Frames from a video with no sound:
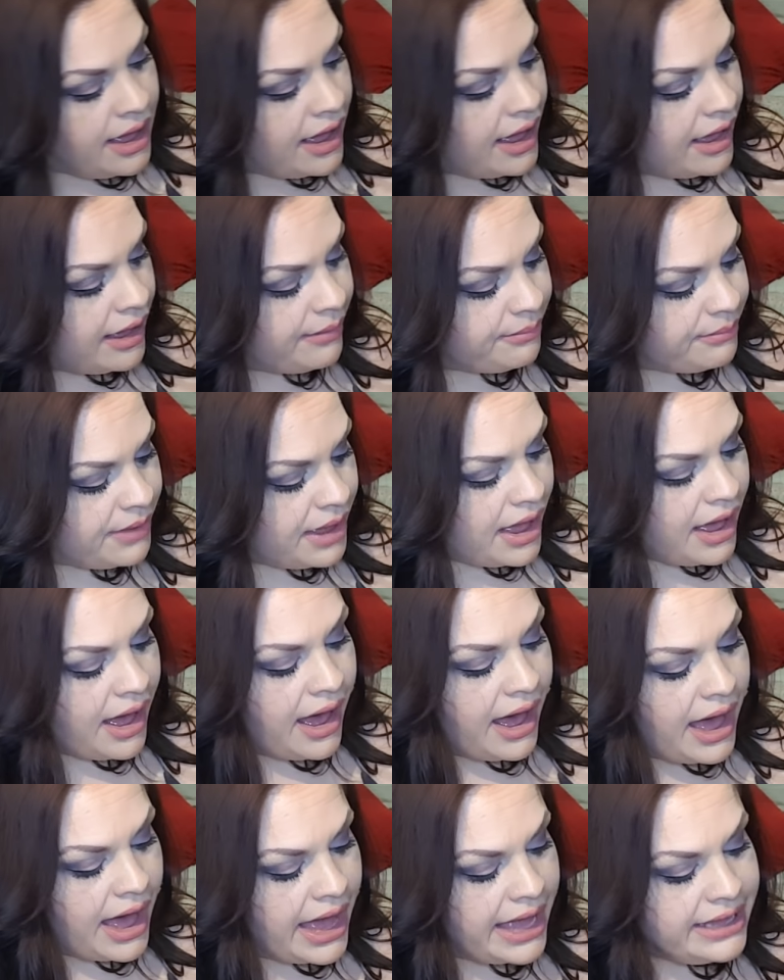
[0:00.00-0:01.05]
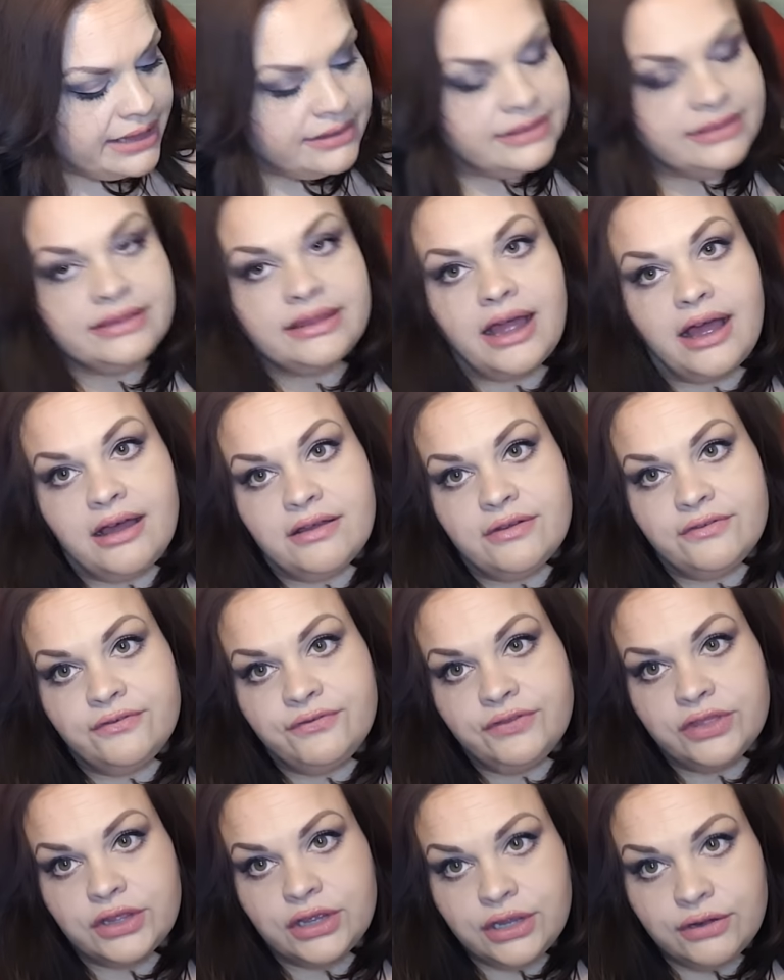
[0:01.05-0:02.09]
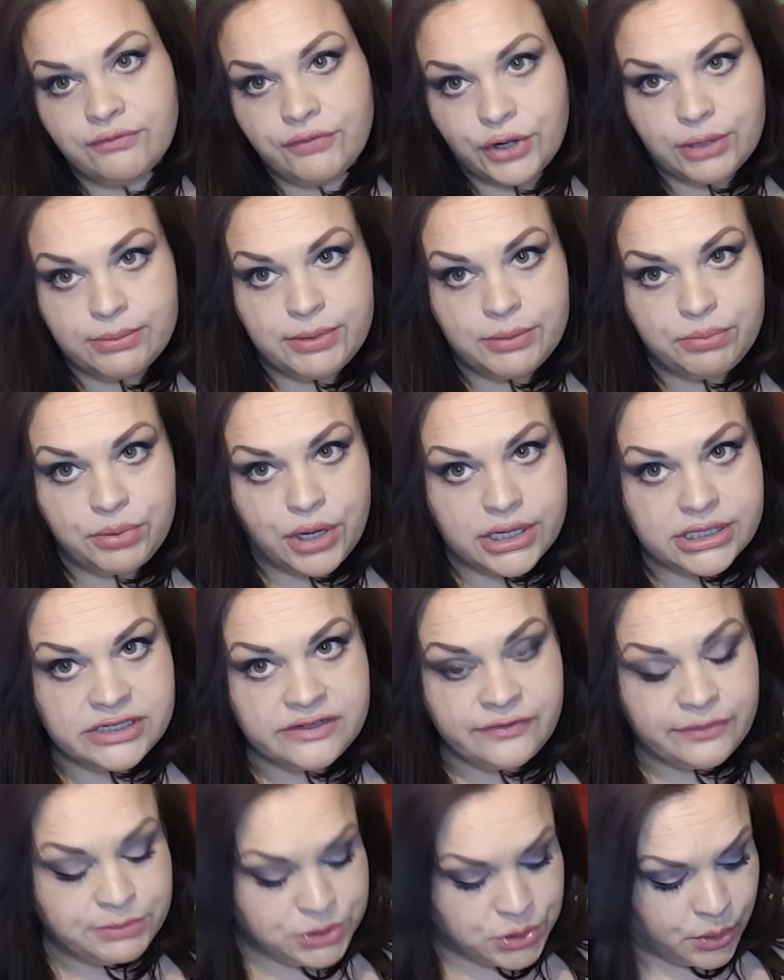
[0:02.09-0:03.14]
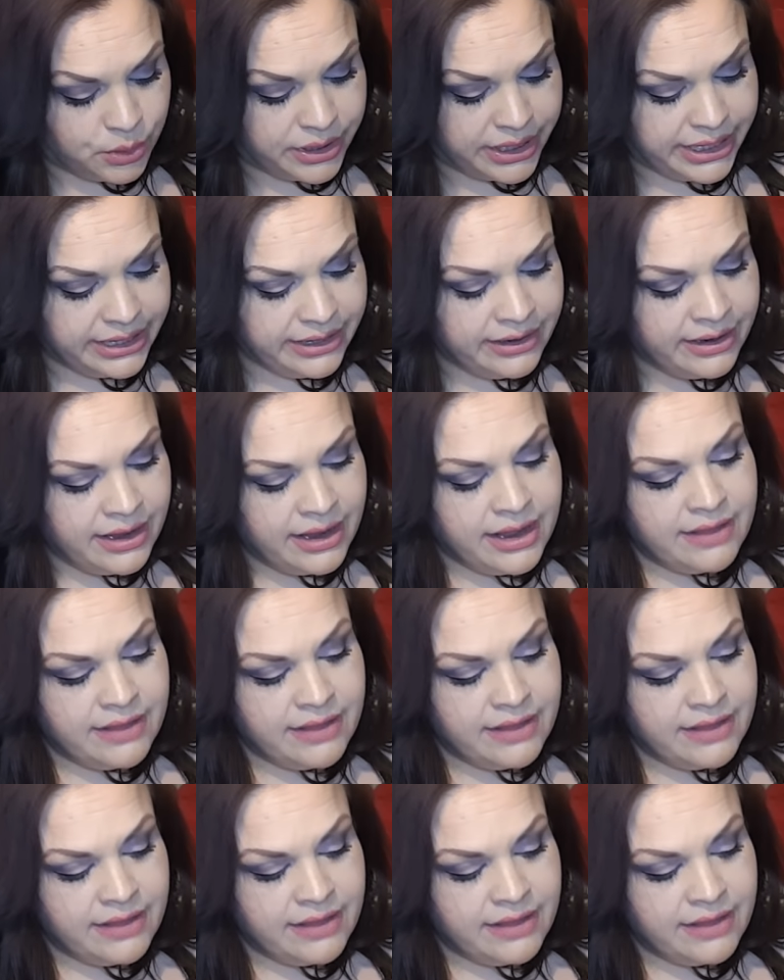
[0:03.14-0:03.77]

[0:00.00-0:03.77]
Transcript: Um, I love the convertible bras from Torrid.